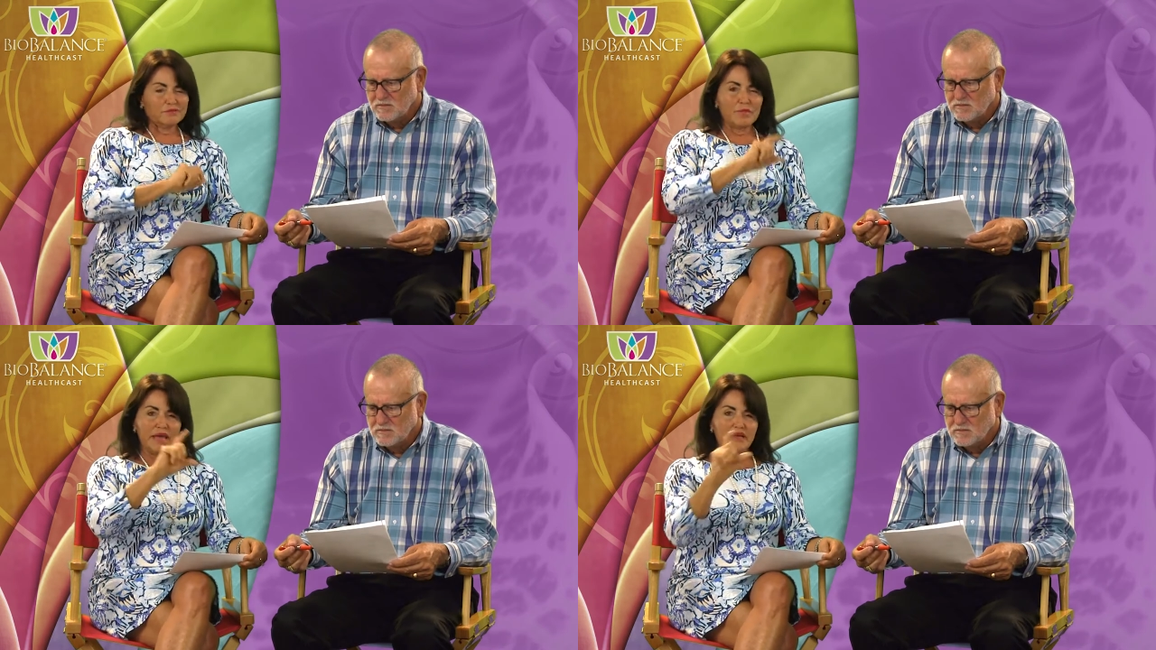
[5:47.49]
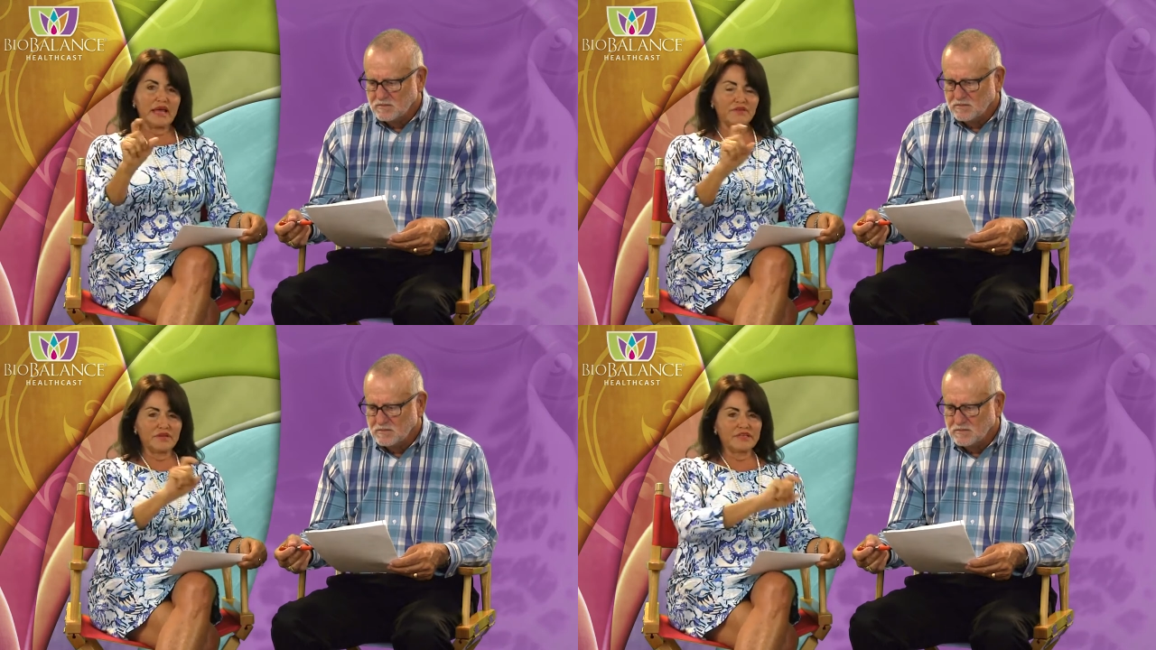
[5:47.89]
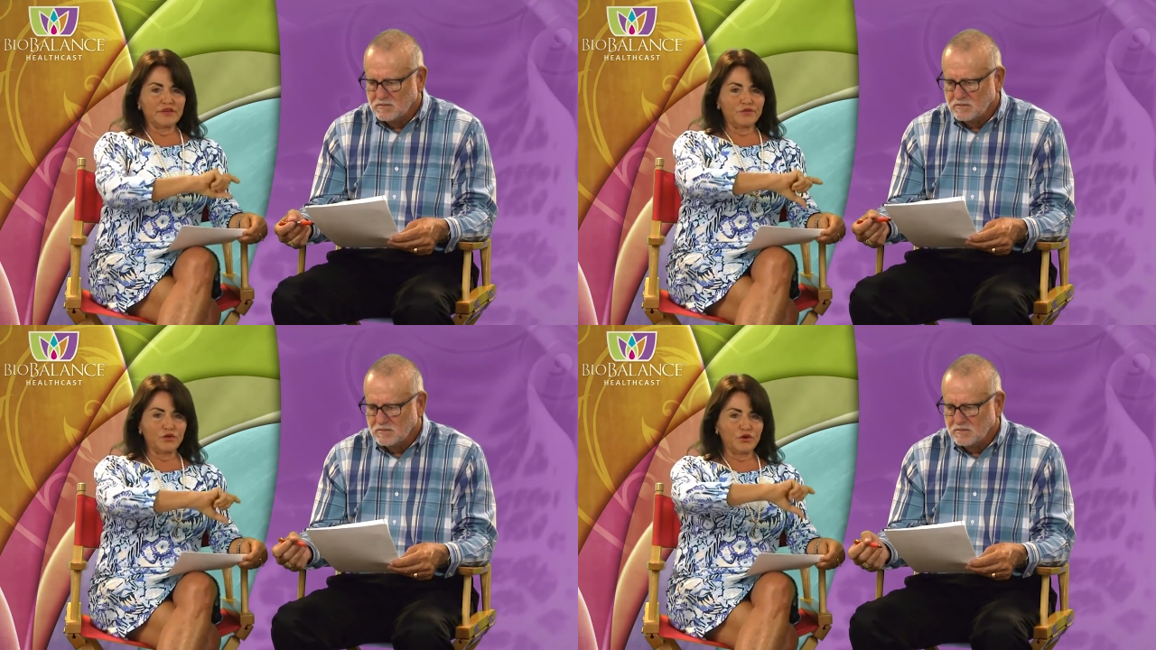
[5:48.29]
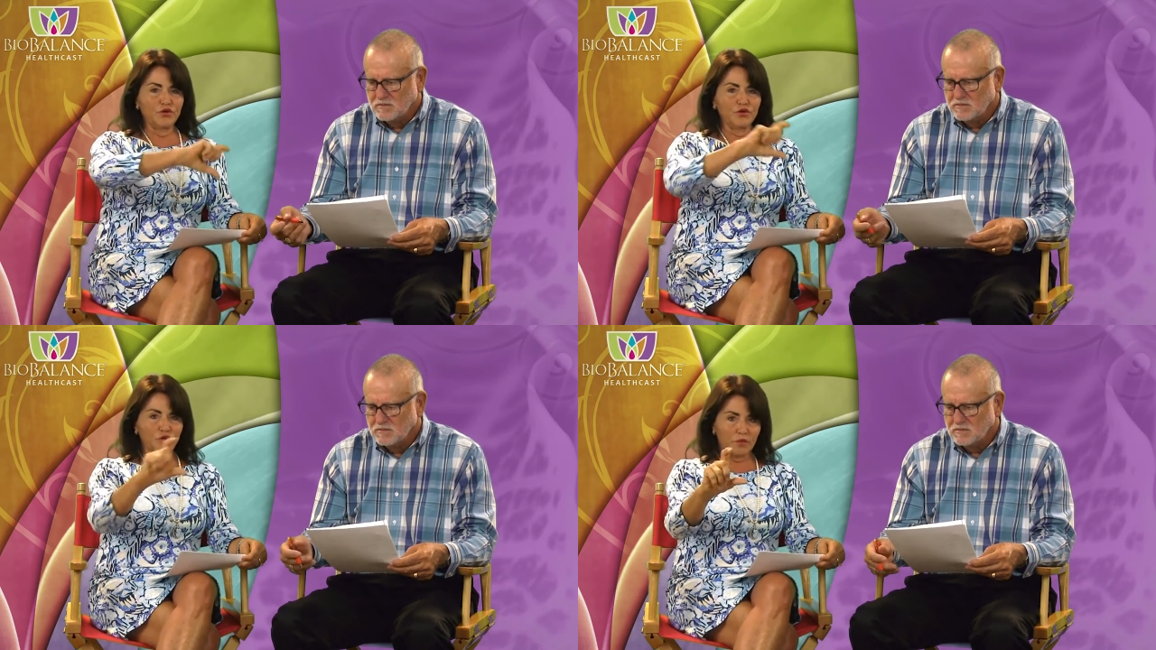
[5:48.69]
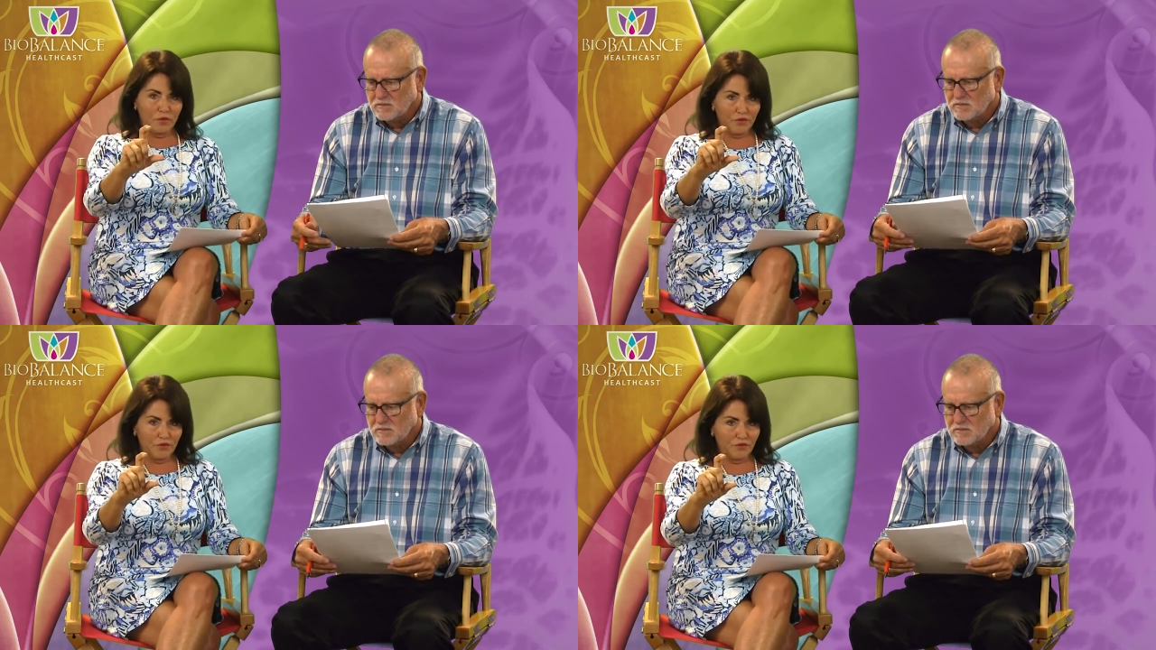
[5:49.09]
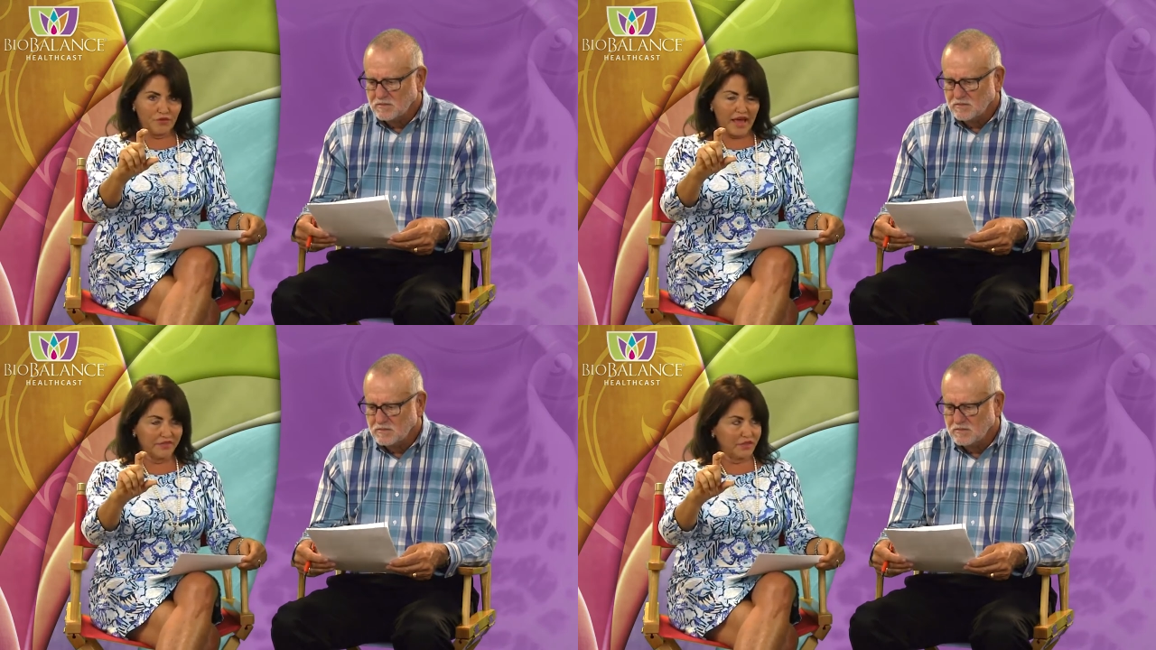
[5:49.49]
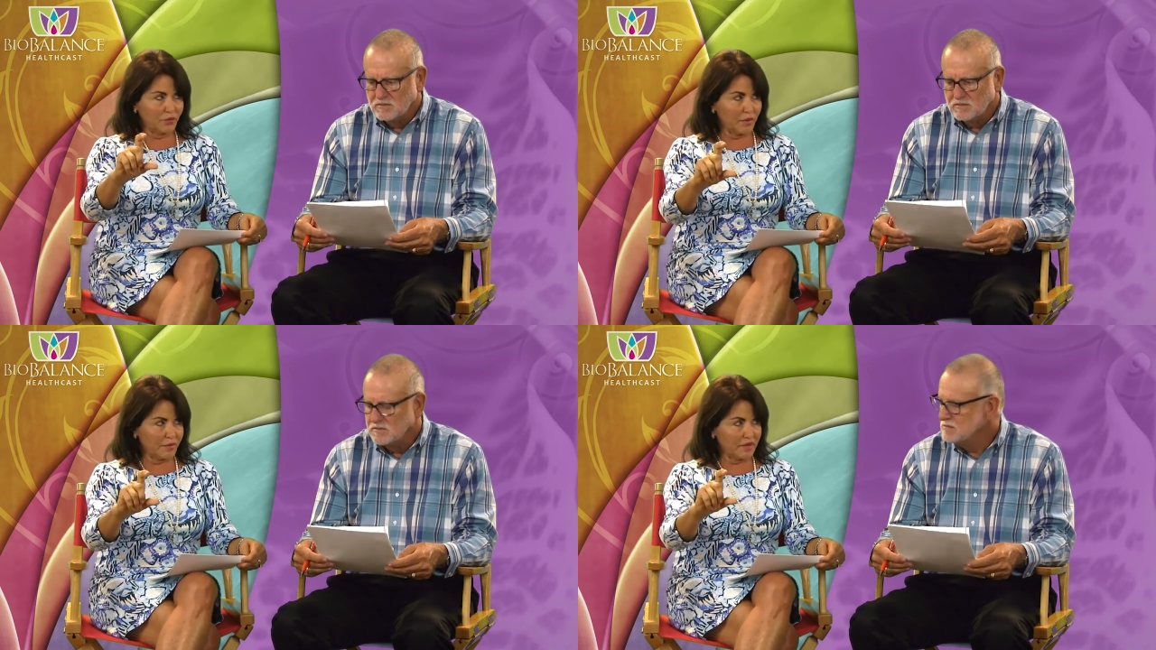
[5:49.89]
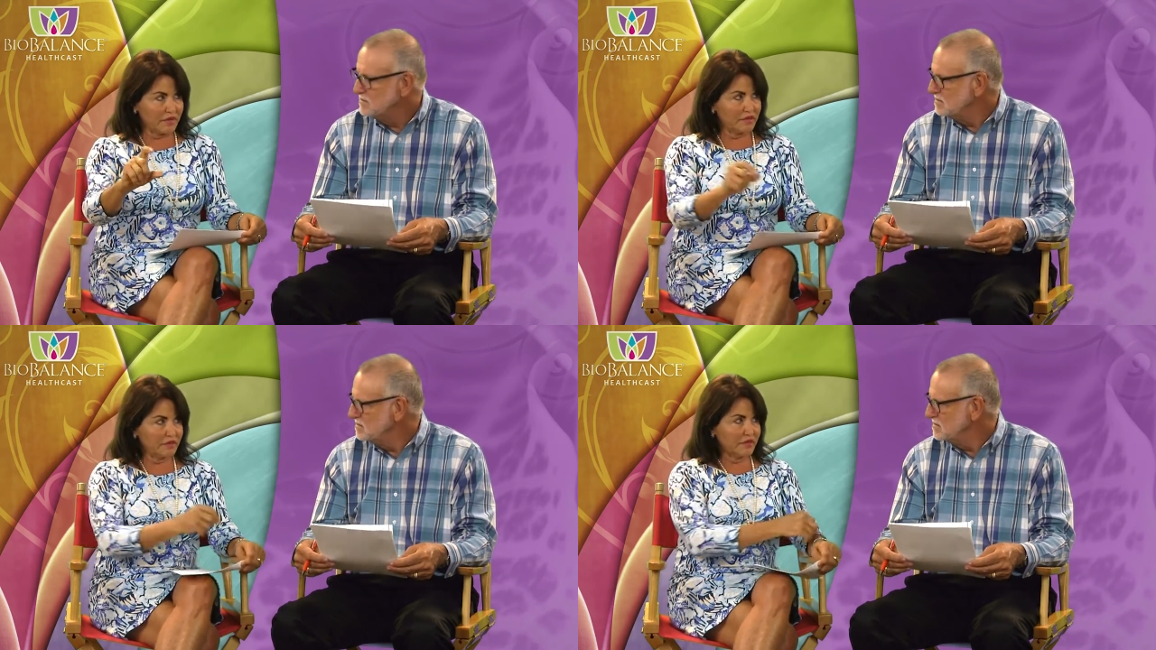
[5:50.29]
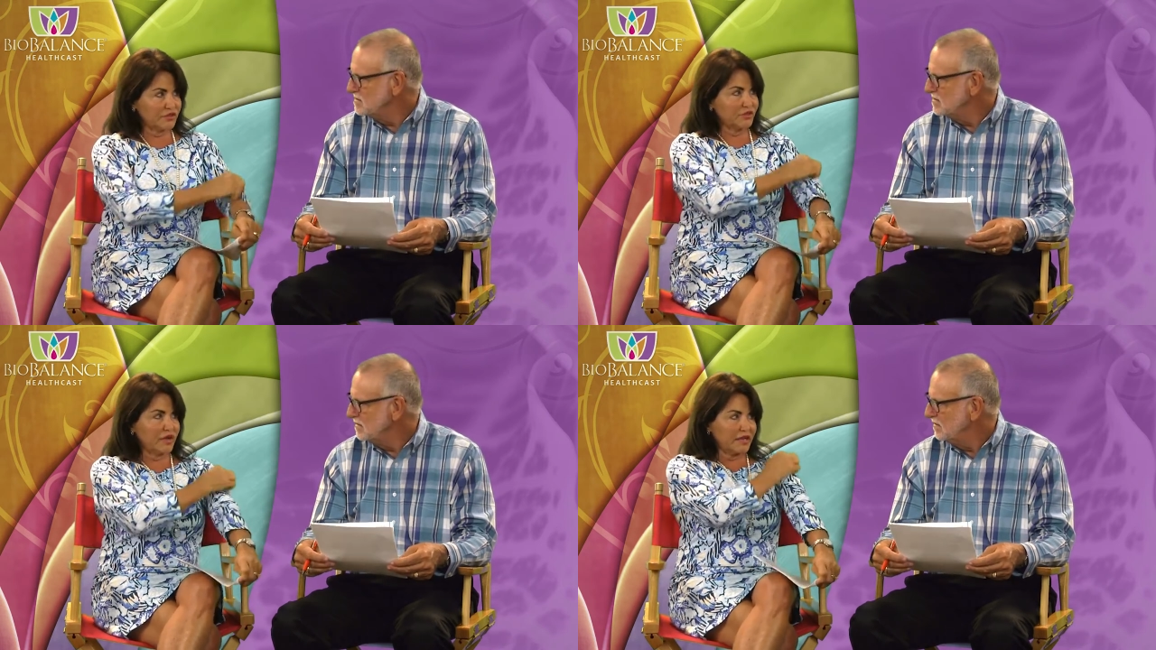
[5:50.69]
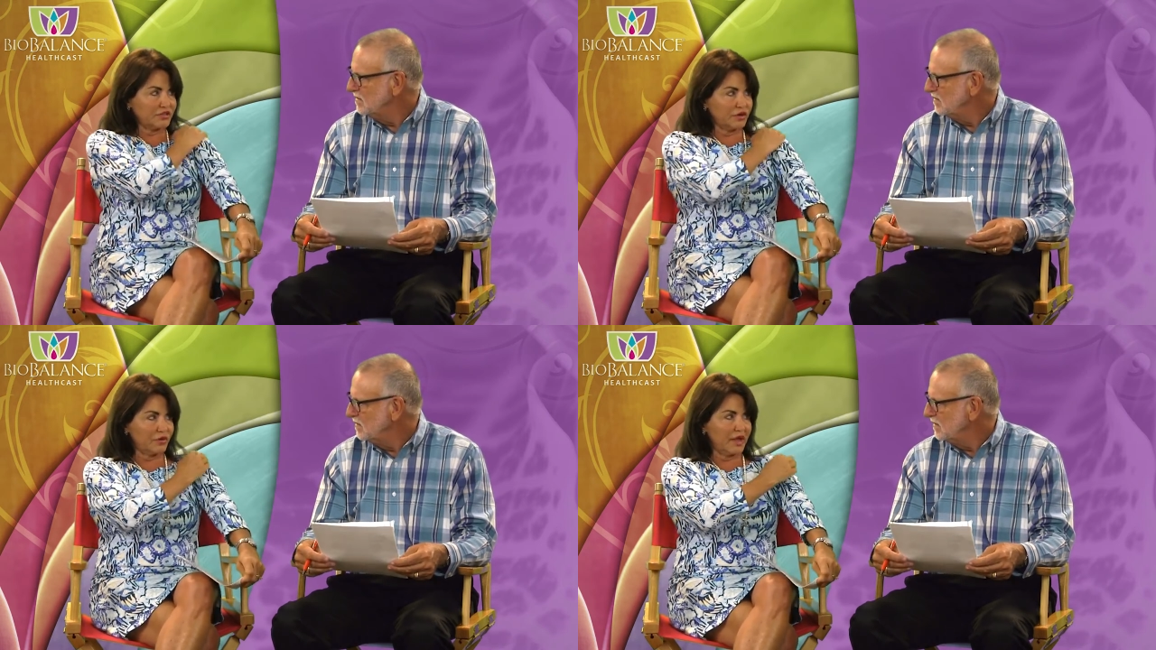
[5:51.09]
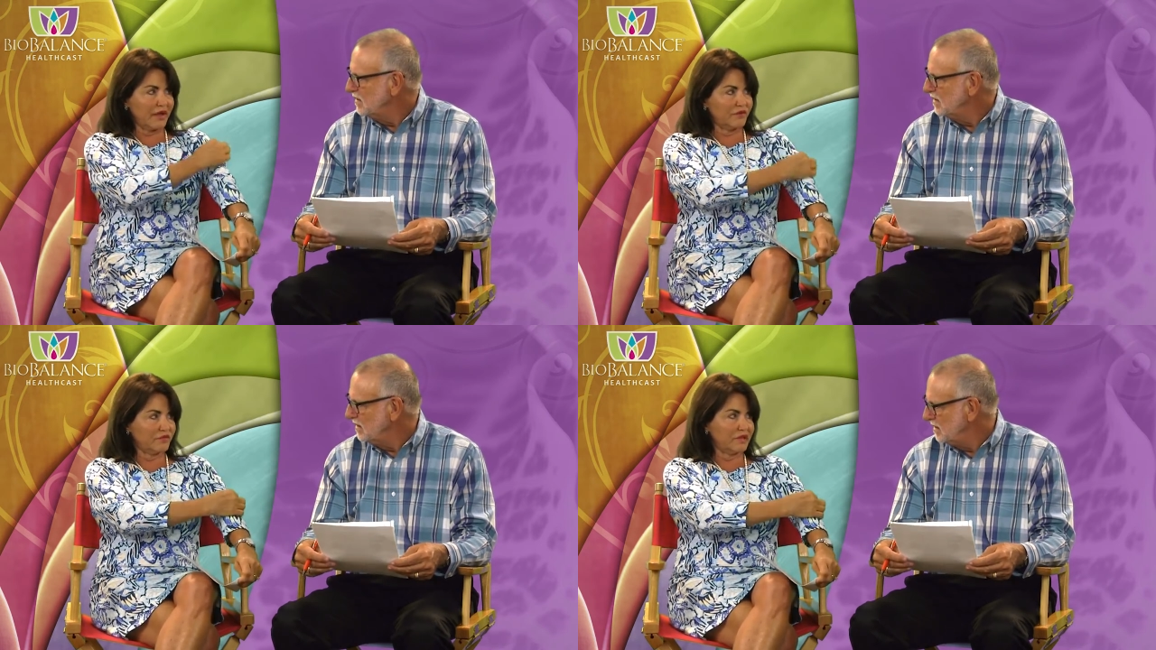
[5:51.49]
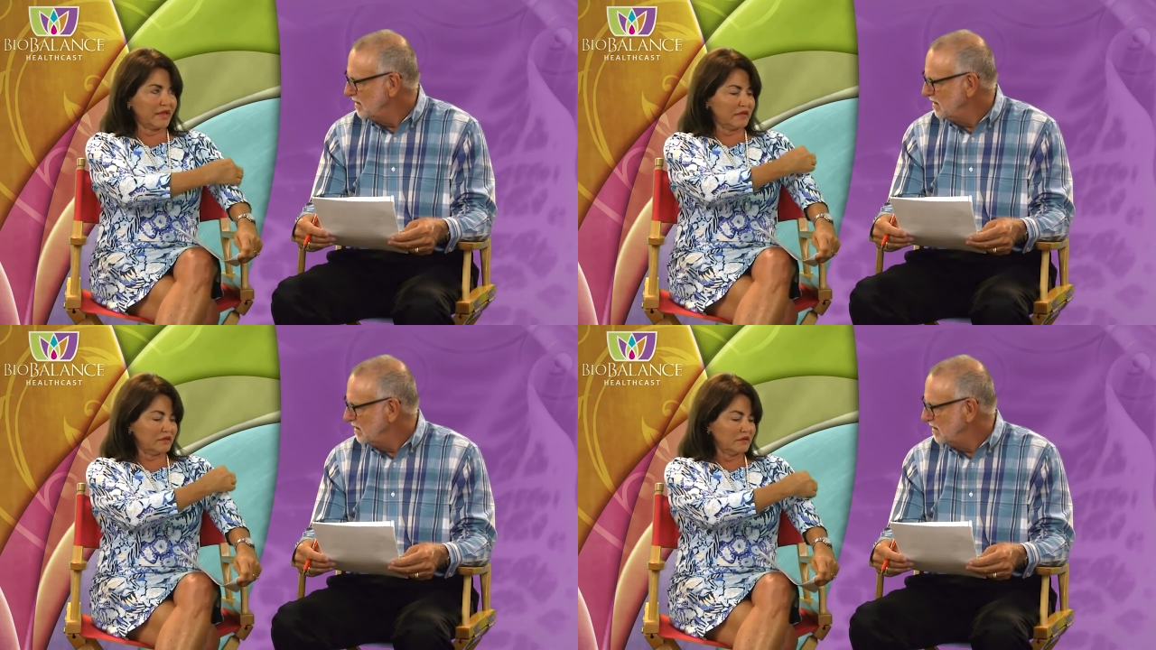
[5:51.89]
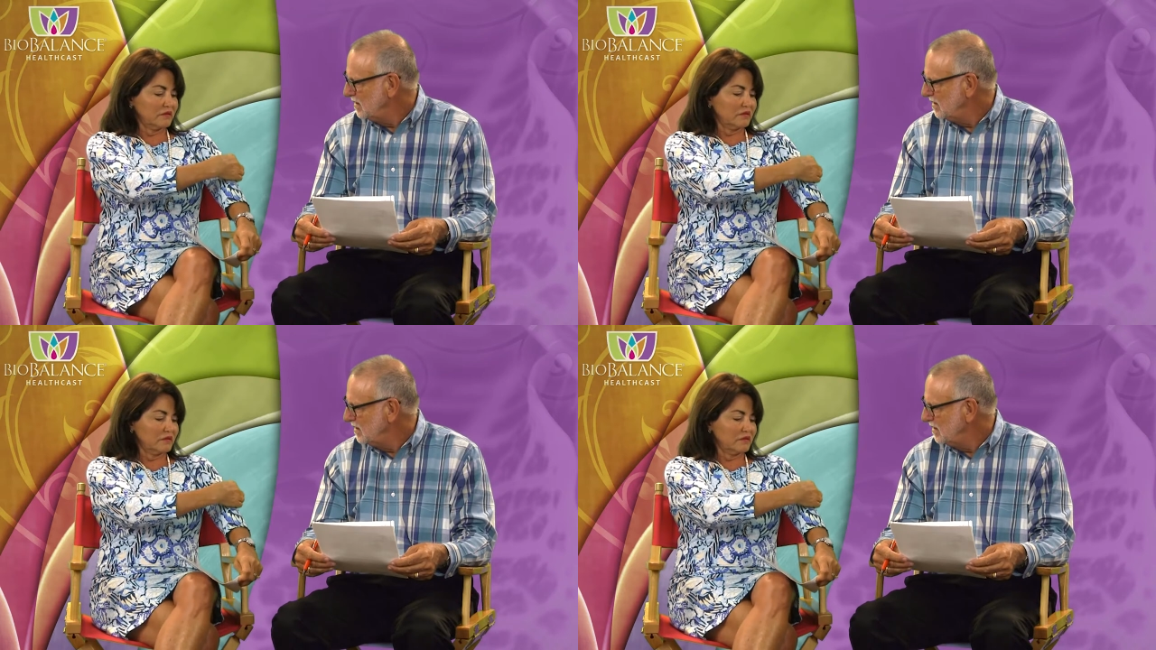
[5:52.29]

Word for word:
Speaker 1: men have a different normal for fat than women because you guys don't have like